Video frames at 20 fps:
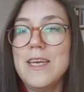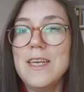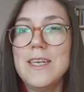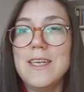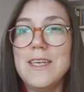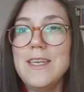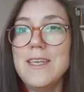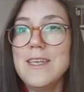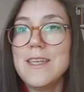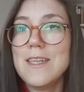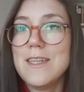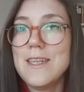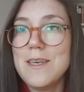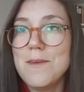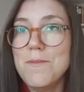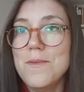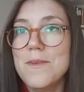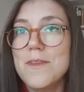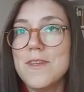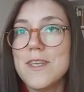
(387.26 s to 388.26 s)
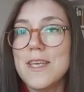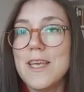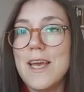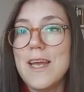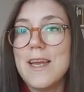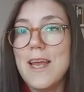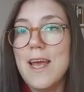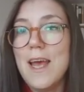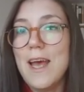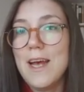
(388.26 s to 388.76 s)
These tips
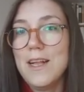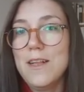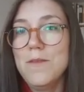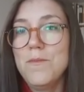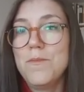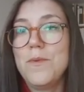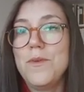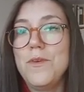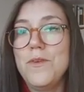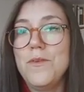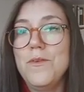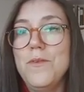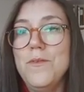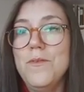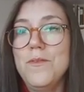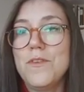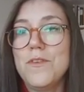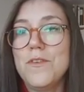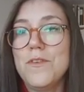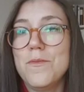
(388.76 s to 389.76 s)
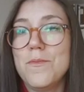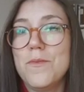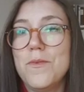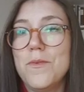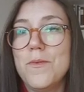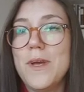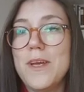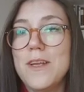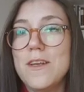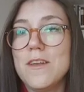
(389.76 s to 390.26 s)
can help you to
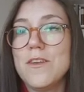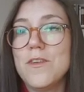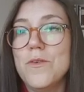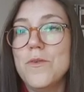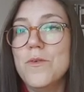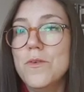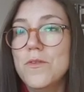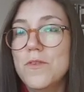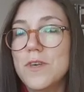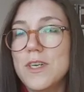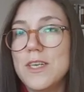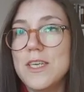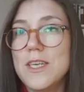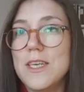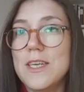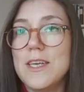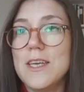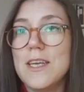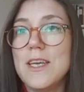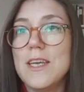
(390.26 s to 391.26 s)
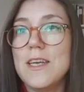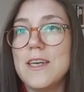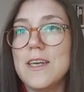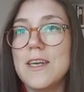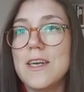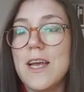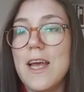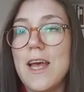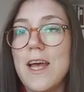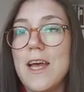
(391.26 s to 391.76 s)
prevent
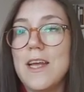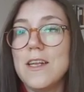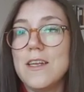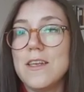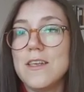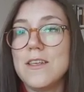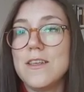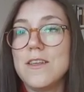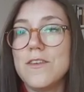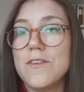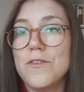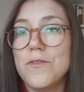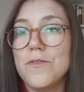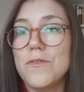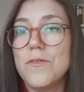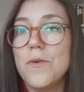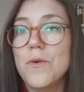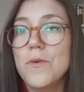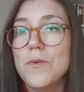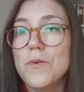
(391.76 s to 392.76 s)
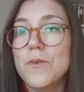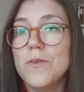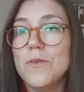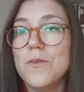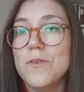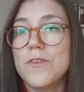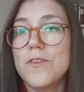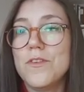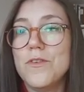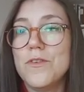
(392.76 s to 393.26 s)
overthinking and to
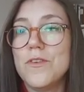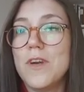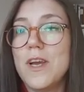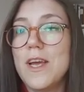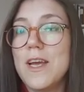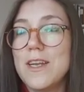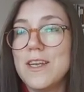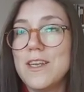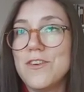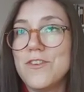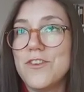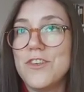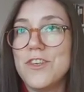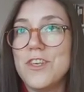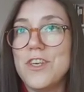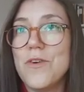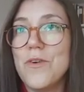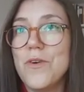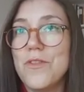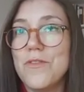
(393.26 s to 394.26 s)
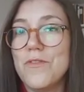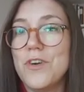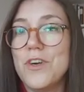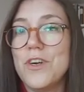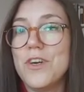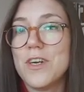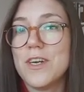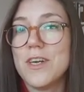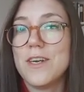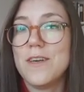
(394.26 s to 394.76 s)
focus your energy on
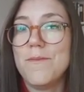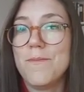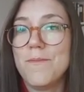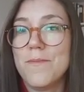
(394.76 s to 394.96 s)
work.